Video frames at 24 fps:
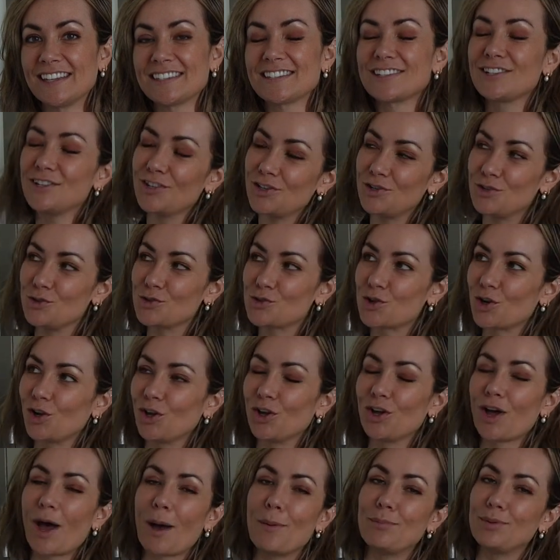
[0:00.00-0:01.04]
still a
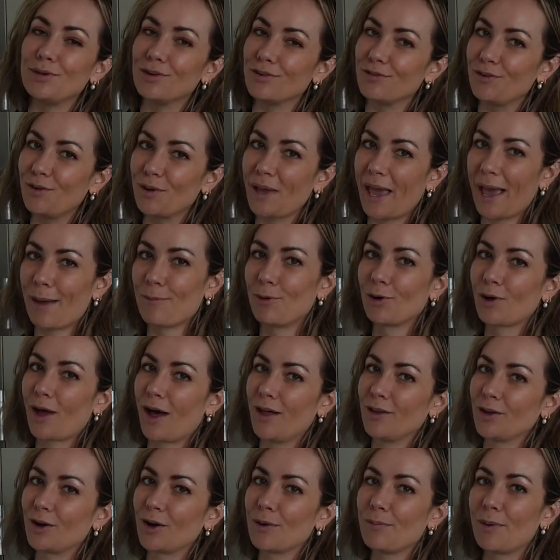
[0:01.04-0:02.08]
neutral, a beautiful camel
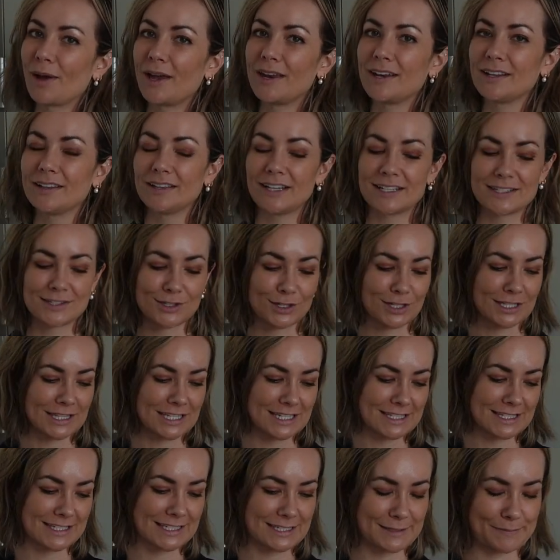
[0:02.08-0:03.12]
color, but let's look at
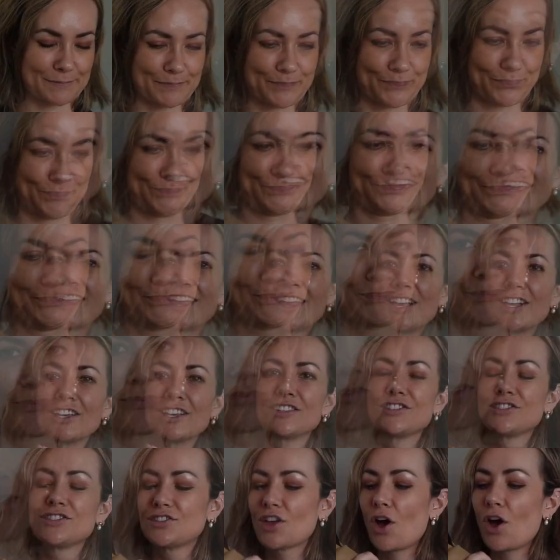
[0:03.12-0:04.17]
this.
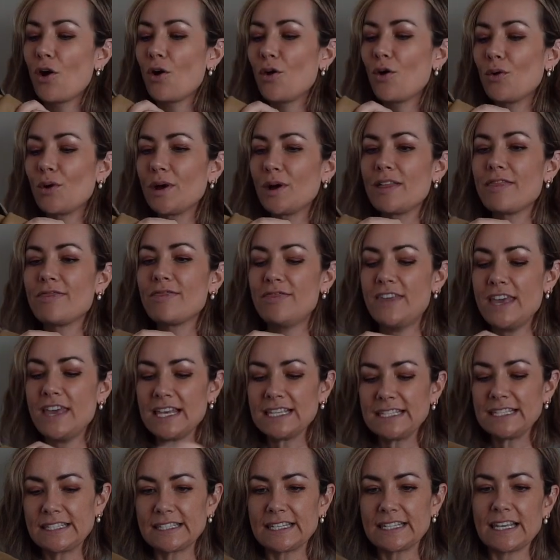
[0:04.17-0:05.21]
So
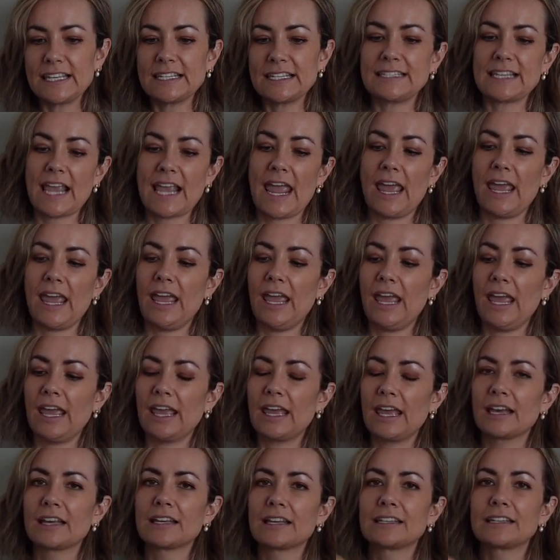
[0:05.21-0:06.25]
this is
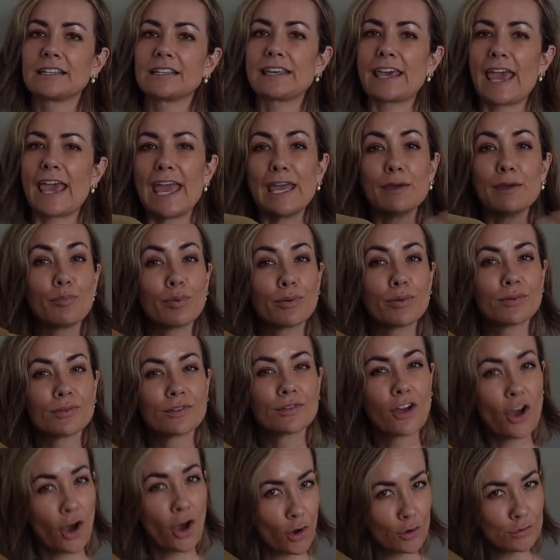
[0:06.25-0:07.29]
a cape
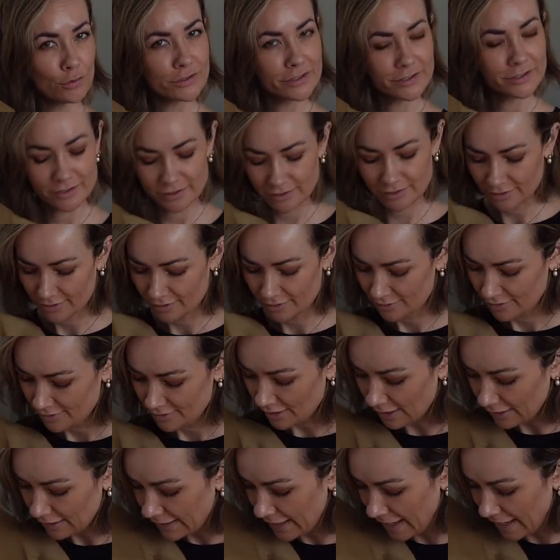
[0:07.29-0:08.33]
coat,
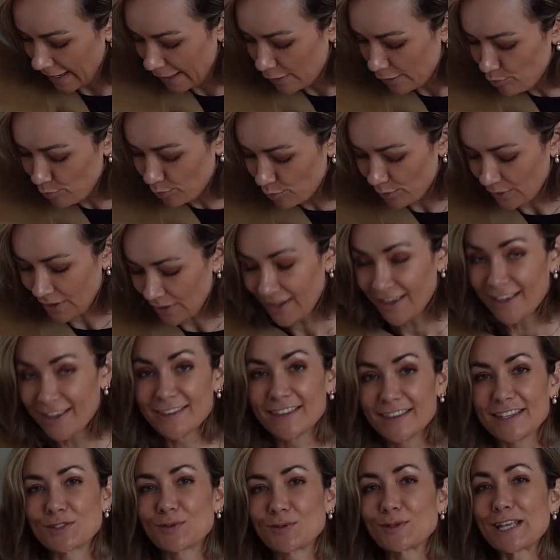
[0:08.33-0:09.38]
a cape.
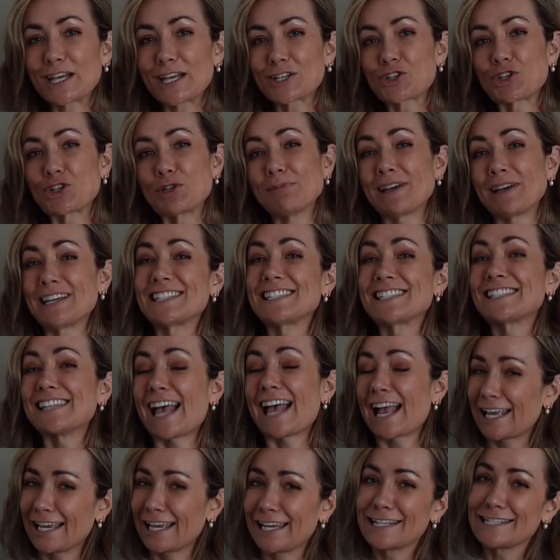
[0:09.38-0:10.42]
This was actually my
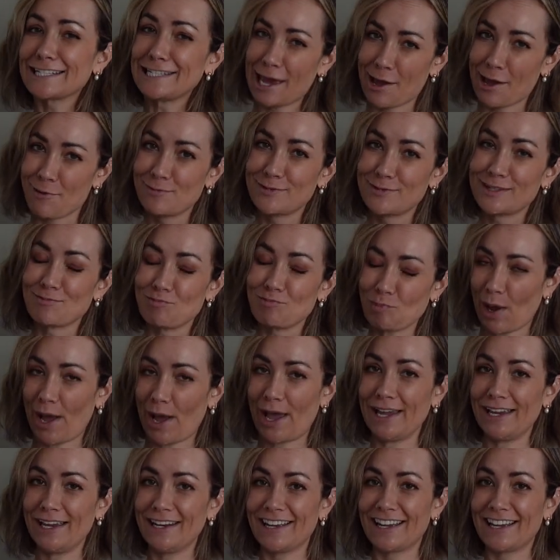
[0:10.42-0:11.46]
second attempt at
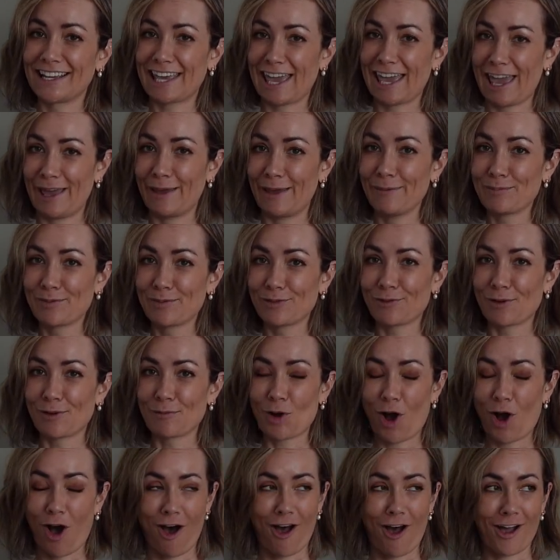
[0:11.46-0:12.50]
buying a cape from
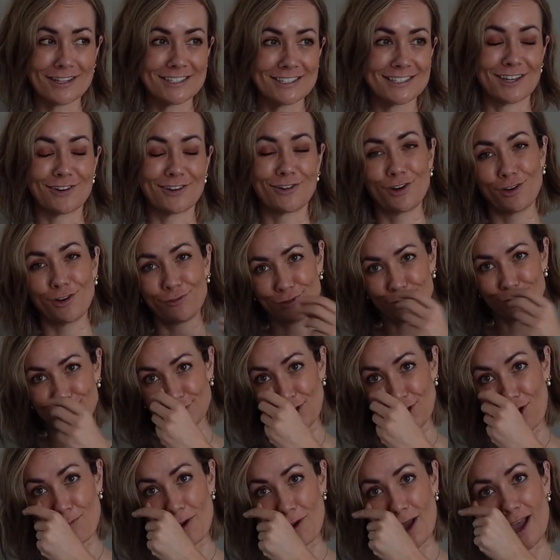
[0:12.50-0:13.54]
COS. I don't know if you
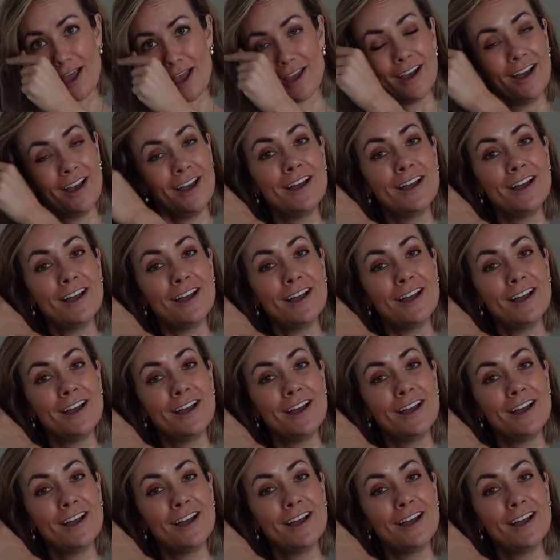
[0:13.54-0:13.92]
saw my